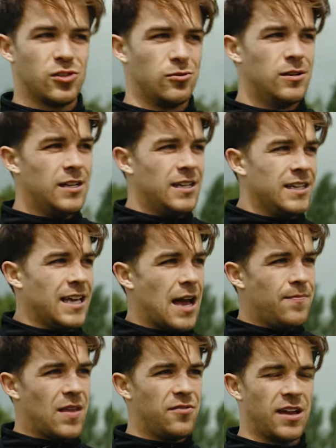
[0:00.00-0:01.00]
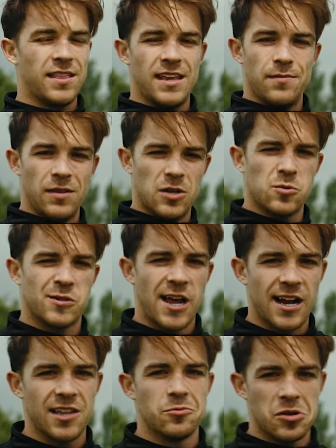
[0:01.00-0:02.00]
So yeah, if I get the 8 meters per
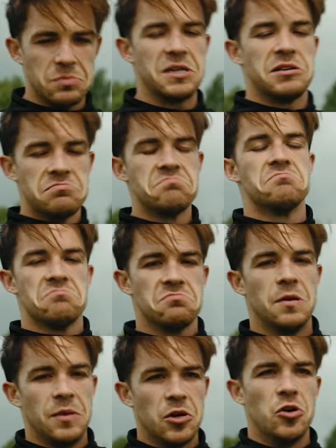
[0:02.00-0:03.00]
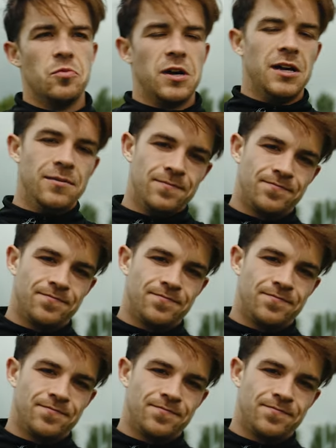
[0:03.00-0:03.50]
second, we'll be going well.